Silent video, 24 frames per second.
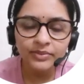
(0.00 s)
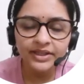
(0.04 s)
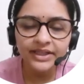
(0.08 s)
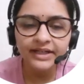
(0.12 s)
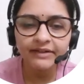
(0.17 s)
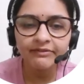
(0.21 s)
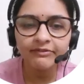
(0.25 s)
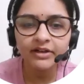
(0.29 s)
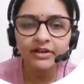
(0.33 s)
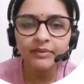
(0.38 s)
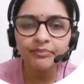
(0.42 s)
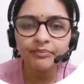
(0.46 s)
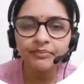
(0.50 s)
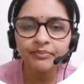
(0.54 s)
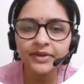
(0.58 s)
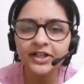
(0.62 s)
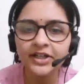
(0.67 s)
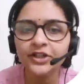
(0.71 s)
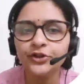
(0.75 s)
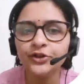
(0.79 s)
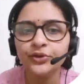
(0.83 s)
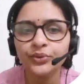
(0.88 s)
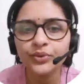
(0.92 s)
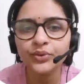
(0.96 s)
development
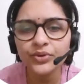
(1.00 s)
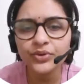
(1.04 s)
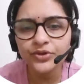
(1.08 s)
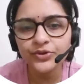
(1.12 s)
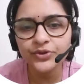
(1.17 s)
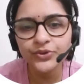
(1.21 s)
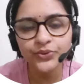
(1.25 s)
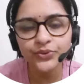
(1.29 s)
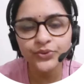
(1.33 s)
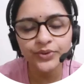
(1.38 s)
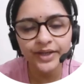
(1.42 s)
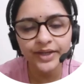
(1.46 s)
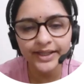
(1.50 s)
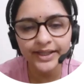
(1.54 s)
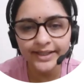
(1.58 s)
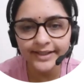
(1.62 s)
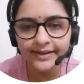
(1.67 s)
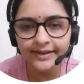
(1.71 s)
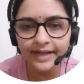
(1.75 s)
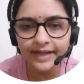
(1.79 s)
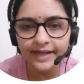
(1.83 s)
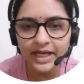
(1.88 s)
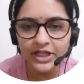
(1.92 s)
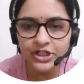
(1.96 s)
through student
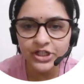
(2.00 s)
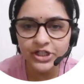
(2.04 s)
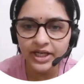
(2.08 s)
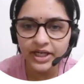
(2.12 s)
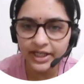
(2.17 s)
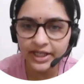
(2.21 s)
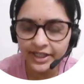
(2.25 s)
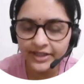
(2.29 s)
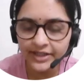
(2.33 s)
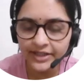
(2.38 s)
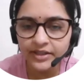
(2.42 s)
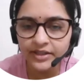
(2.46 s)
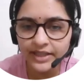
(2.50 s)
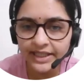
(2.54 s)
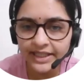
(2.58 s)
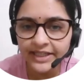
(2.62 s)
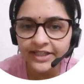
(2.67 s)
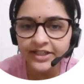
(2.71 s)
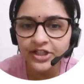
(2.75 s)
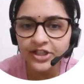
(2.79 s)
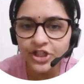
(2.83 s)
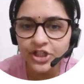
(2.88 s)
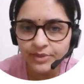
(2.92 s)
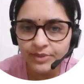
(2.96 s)
interaction and
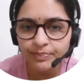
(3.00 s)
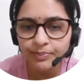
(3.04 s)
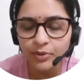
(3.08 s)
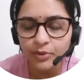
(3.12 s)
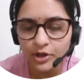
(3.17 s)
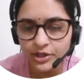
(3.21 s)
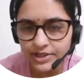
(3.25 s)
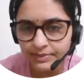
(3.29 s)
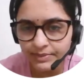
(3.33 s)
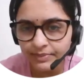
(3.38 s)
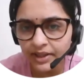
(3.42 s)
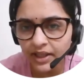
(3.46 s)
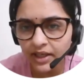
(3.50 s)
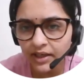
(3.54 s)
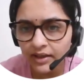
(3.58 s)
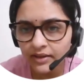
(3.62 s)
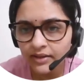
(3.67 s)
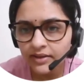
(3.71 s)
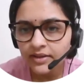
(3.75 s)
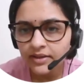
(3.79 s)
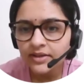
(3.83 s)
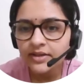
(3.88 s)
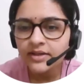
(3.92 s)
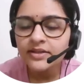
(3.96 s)
internship possible?
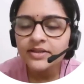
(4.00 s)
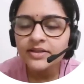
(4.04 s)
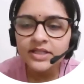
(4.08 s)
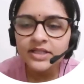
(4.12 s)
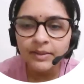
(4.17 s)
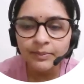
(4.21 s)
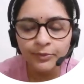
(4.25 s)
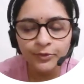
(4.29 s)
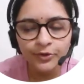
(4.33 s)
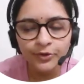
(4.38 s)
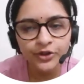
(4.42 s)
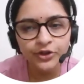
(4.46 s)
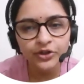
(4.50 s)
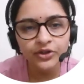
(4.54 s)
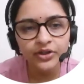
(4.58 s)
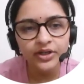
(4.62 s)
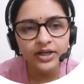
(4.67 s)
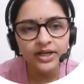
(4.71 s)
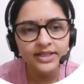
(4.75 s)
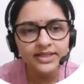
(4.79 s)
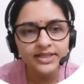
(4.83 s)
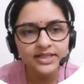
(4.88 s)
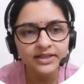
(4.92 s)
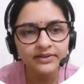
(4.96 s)
Support your
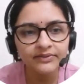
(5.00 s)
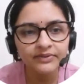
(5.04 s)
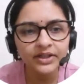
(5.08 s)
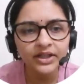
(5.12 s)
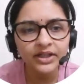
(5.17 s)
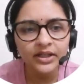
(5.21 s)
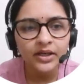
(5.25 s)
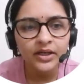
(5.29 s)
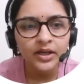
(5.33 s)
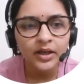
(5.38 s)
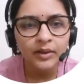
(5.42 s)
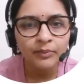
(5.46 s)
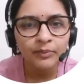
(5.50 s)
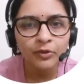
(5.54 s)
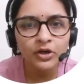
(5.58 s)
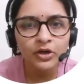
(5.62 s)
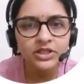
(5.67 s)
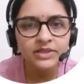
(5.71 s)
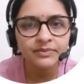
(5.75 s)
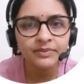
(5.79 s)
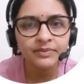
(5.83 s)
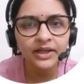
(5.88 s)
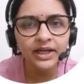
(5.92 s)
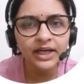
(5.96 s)
answer with
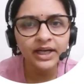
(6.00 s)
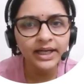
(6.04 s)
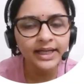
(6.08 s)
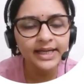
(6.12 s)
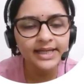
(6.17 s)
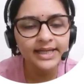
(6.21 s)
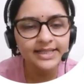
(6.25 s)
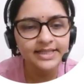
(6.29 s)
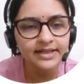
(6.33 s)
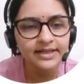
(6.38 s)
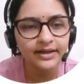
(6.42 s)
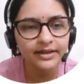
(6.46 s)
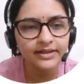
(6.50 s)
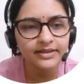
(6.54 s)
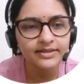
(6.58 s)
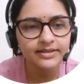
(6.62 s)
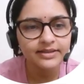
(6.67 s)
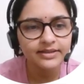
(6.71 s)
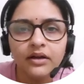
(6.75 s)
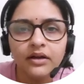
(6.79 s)
possible case studies.